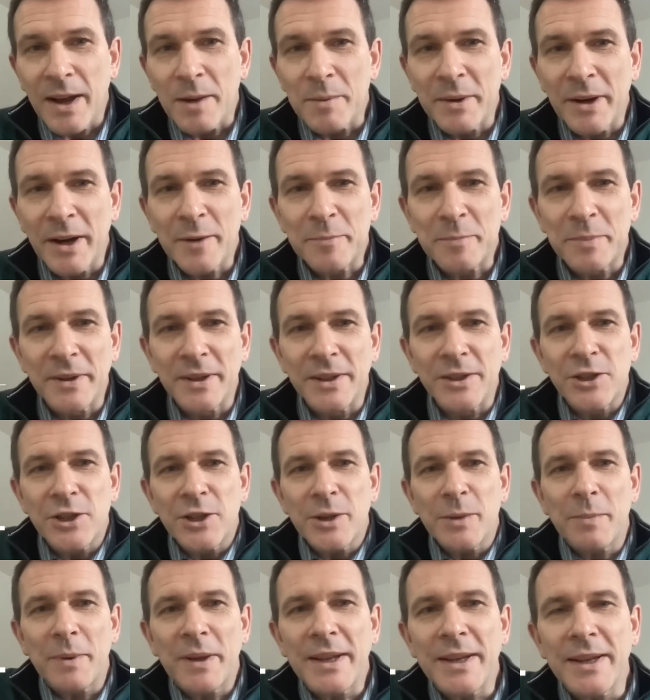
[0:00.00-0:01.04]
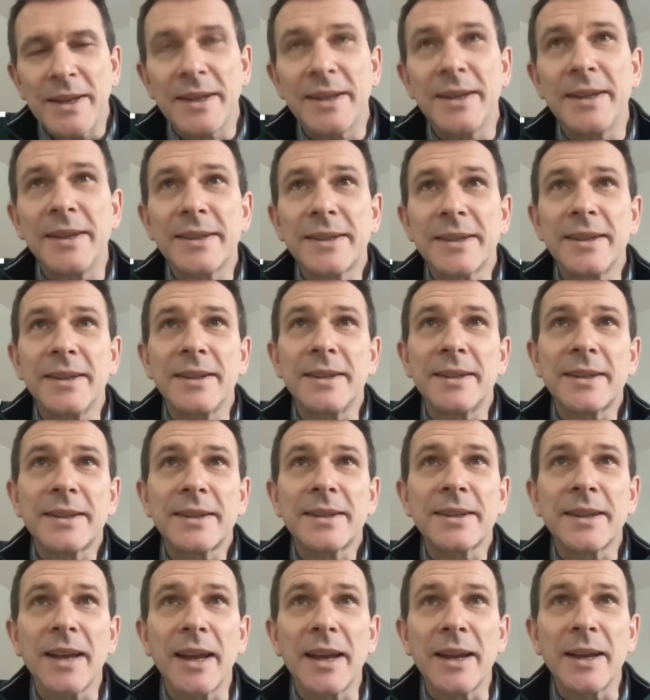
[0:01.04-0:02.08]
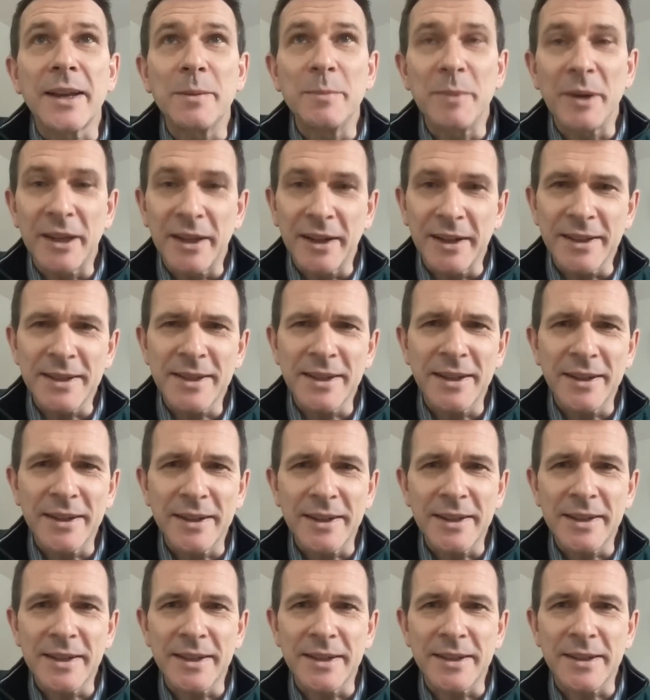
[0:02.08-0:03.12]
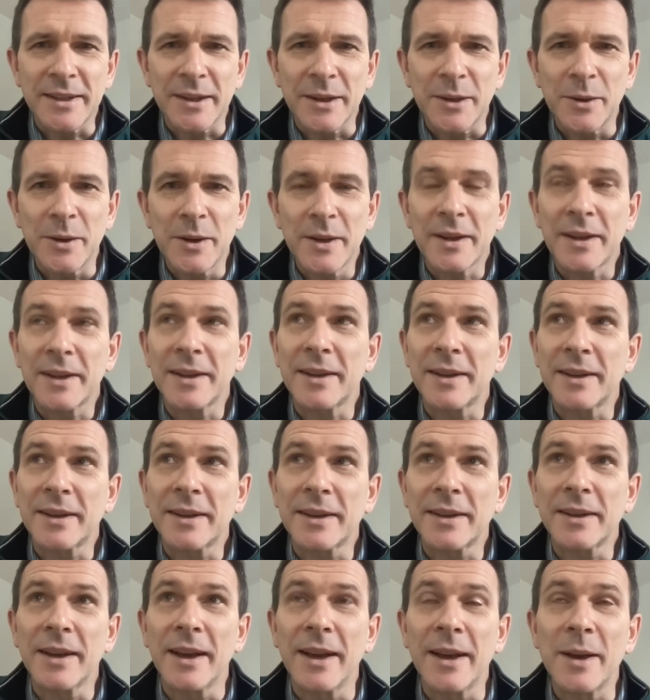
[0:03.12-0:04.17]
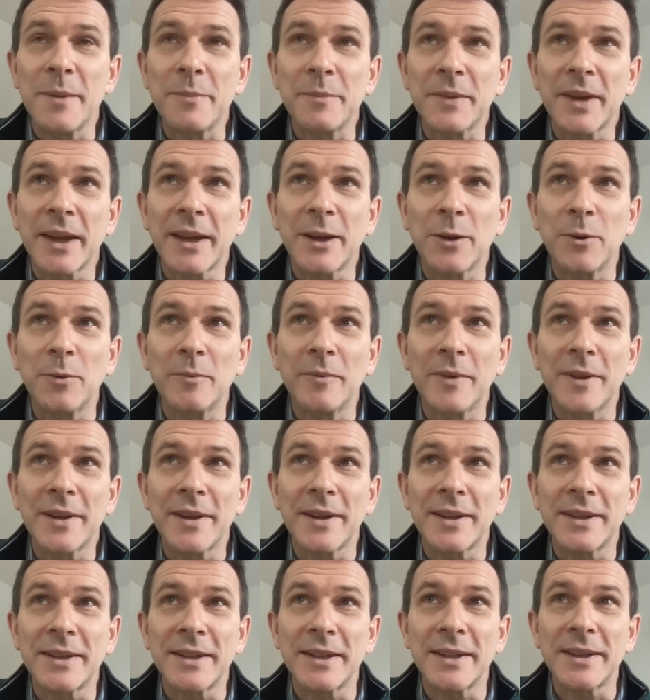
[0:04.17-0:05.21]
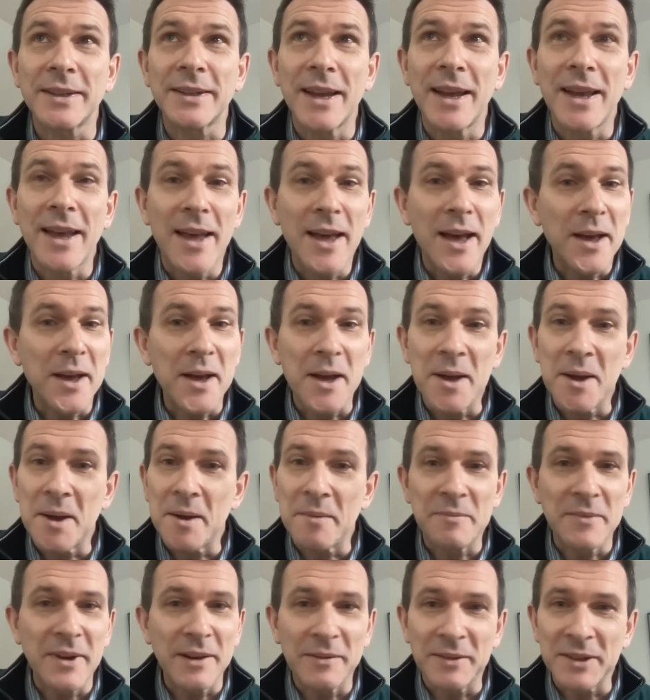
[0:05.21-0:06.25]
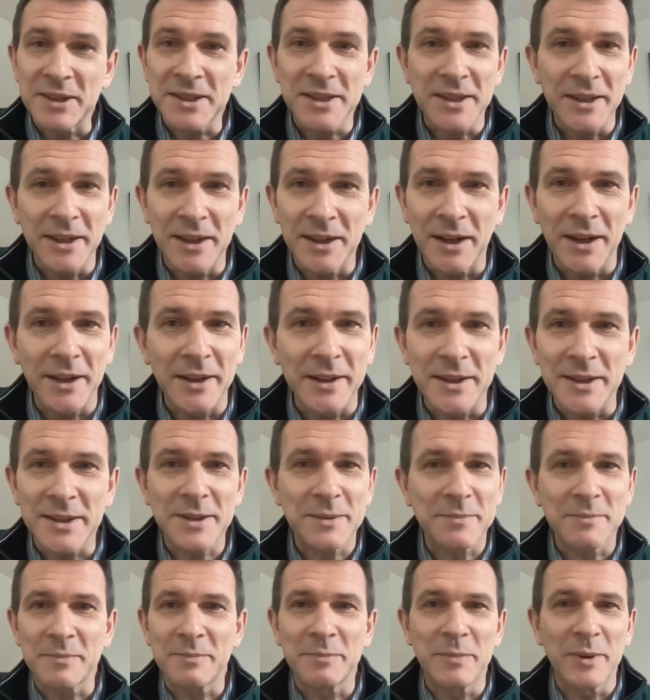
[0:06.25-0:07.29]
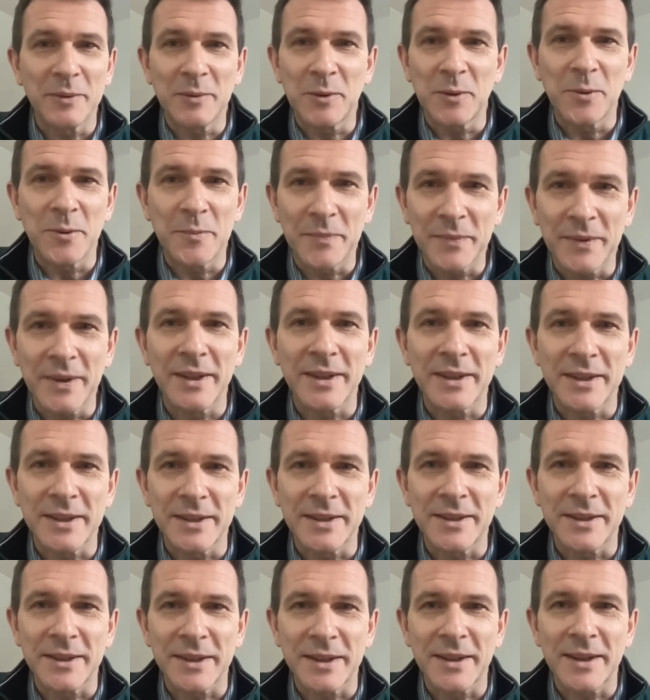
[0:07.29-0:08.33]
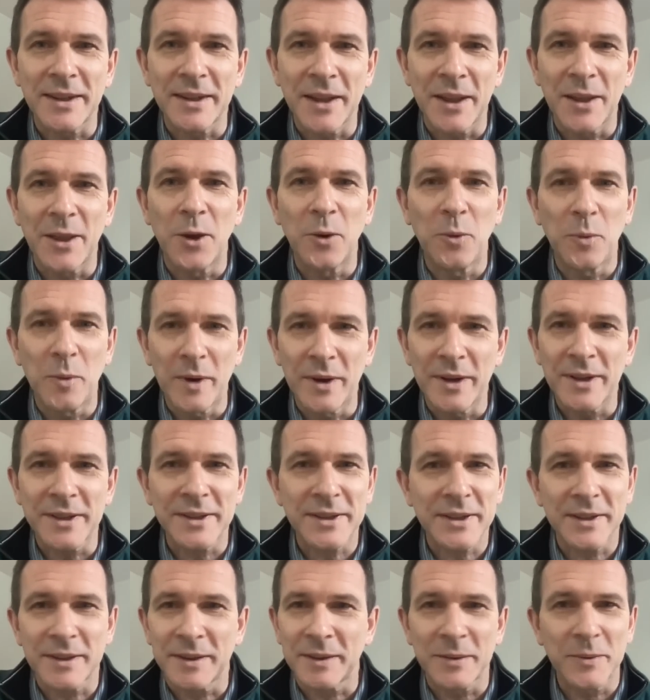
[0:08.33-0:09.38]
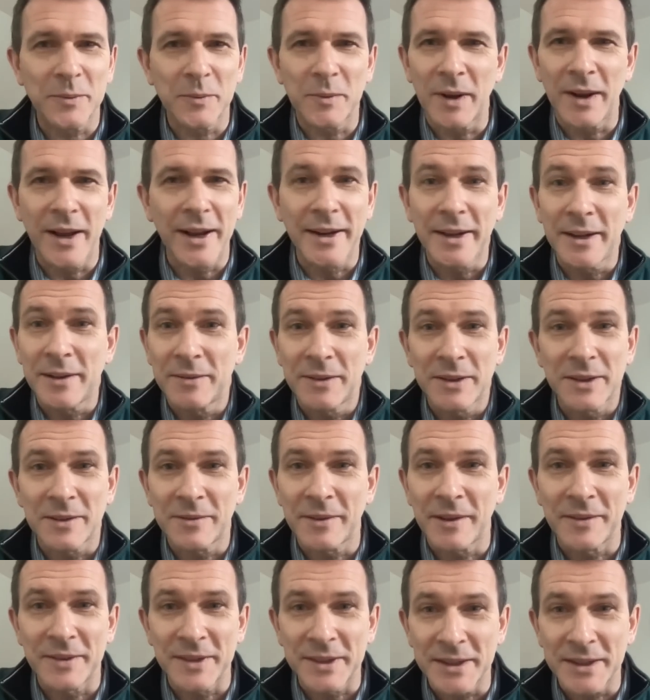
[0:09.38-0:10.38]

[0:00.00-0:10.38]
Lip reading: I mean, I've been a GP since the mid-1990s, so getting on for 30 years. Never seen it like this before. It is the worst any of us have ever